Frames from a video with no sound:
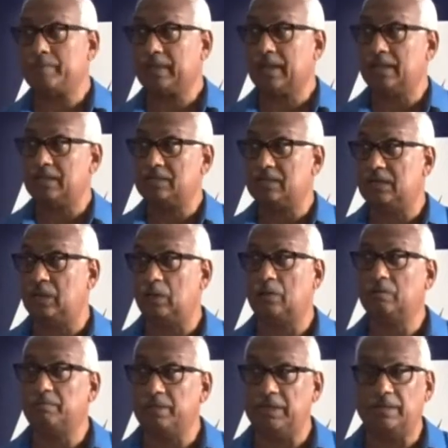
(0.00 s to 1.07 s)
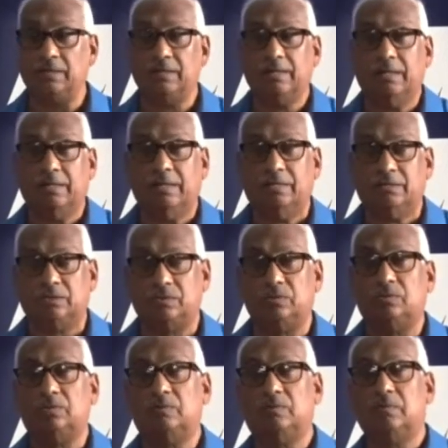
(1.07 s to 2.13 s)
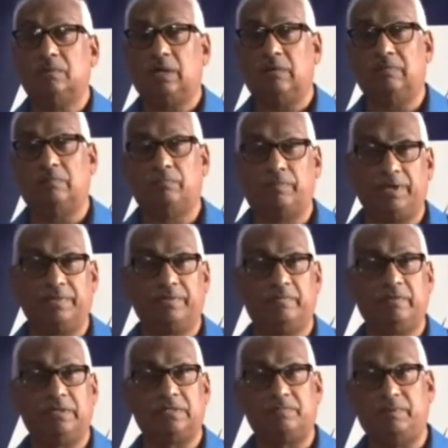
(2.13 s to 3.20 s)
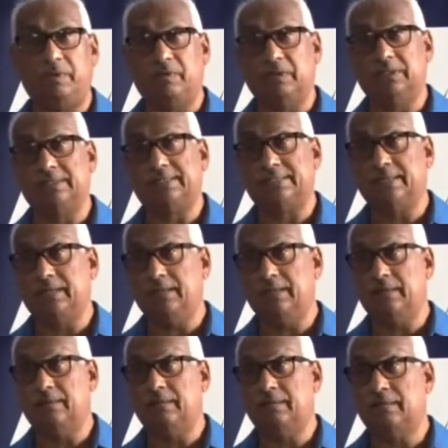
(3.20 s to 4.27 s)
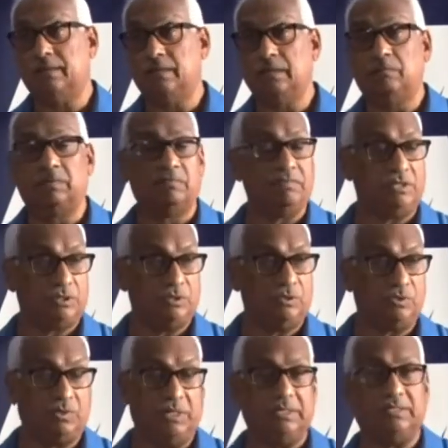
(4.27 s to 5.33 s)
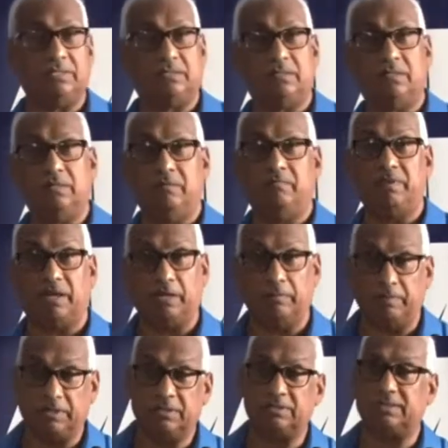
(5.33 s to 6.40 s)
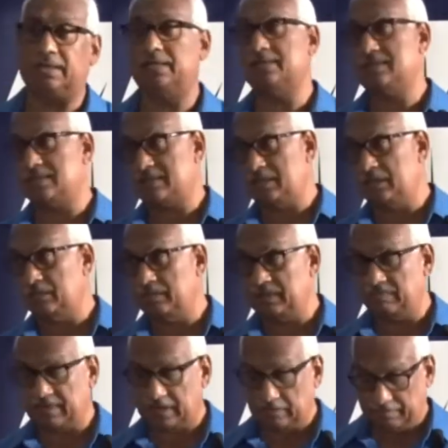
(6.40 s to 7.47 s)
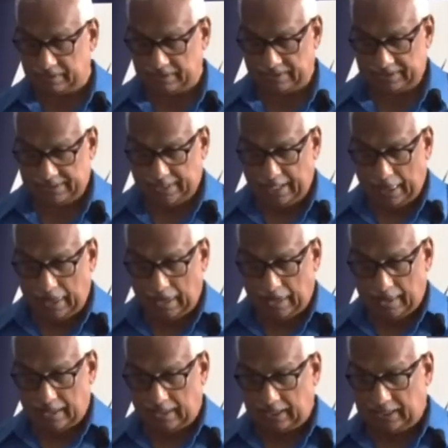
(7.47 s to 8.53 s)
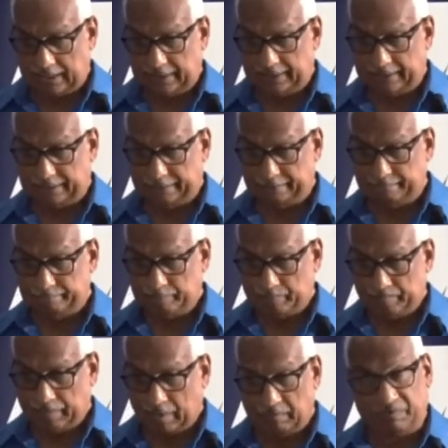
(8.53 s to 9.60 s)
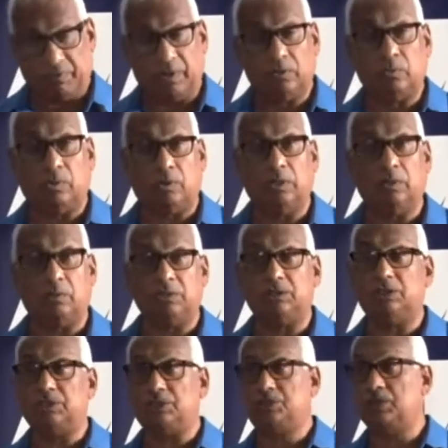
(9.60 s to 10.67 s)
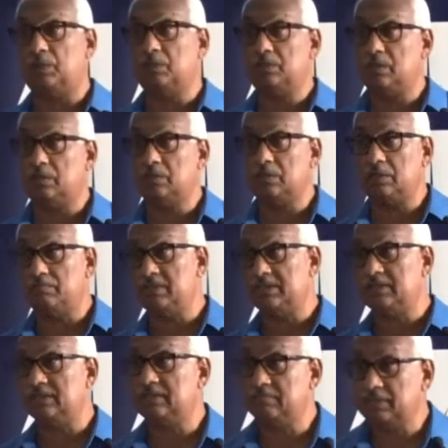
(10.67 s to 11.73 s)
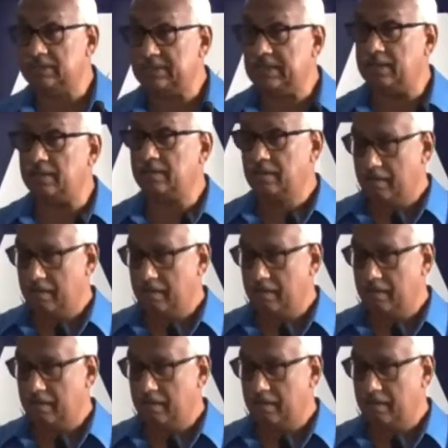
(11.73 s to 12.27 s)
it has allowed me to have a breadth of experience in a number of issues related to the environment and sustainable development. And before I go on, I want to just shout out Mr. Timothy